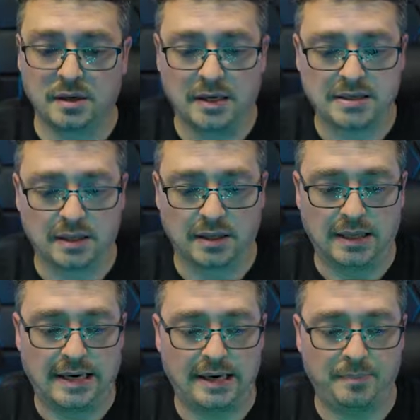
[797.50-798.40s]

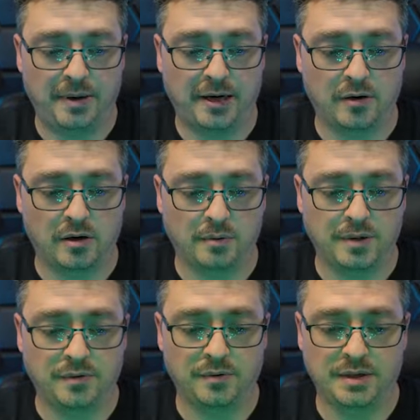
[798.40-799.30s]
lot of power
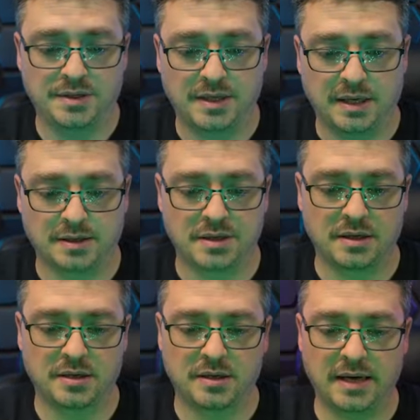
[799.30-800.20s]
coming through these things.
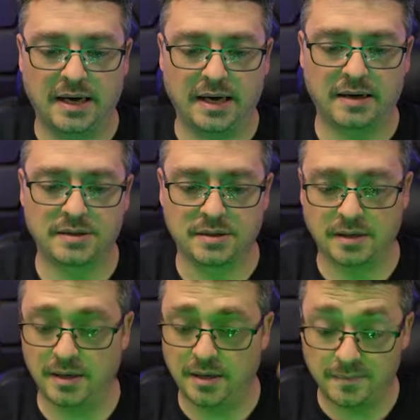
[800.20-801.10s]
And
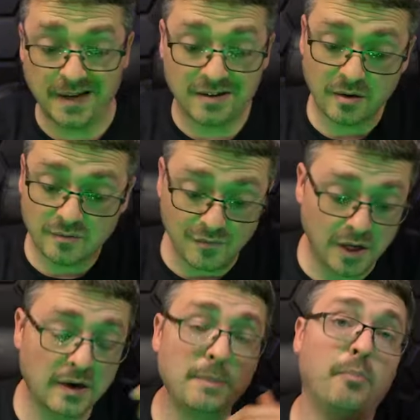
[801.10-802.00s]
they are
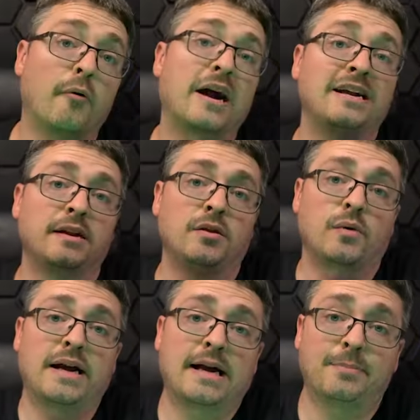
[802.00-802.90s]
very bright in the
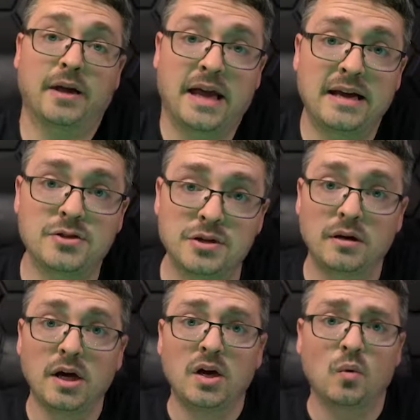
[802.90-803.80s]
right application.
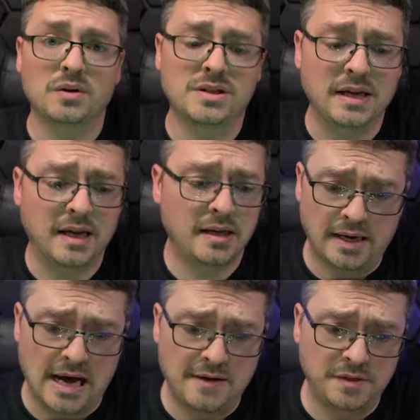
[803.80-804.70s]
Once again,
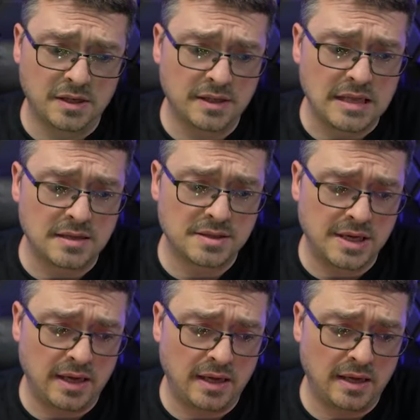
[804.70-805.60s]
I've done these
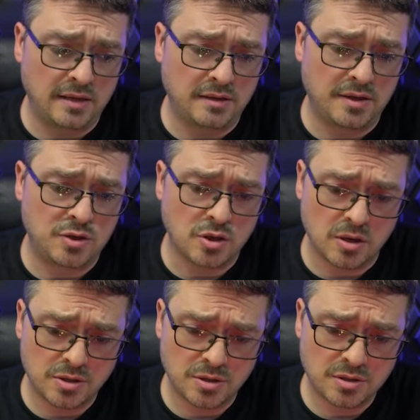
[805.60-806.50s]
in the
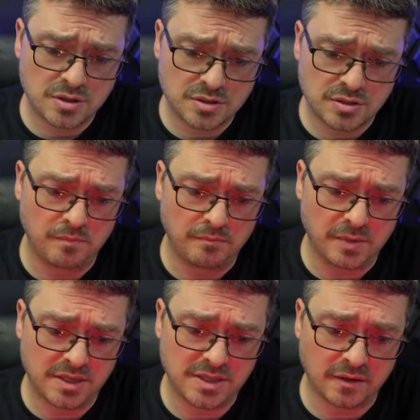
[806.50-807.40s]
chargers
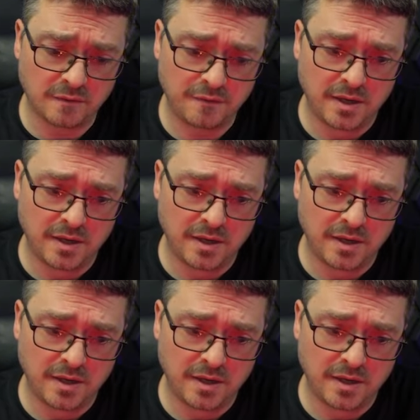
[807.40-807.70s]
myself.